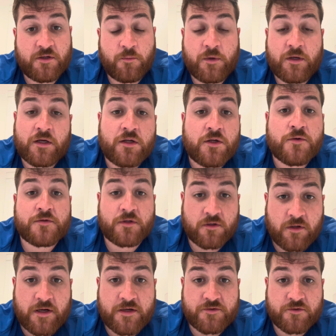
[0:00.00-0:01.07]
that we could use in the
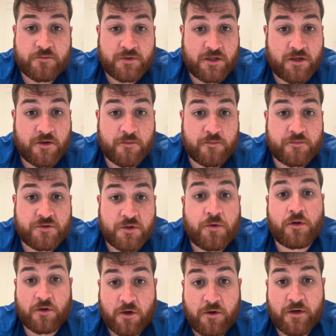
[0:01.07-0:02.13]
classroom to help
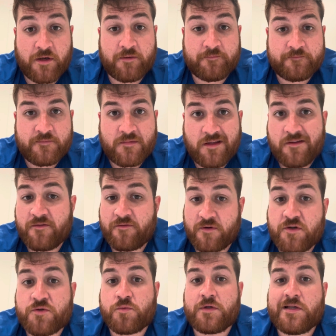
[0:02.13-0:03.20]
student learning.
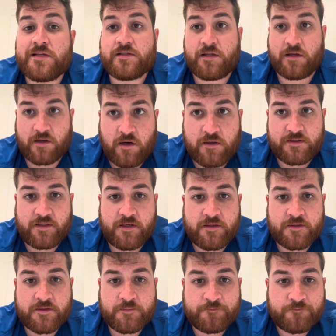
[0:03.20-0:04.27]
First one is the
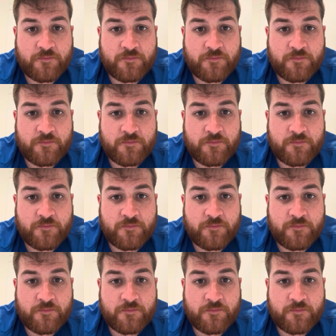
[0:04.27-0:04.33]
content.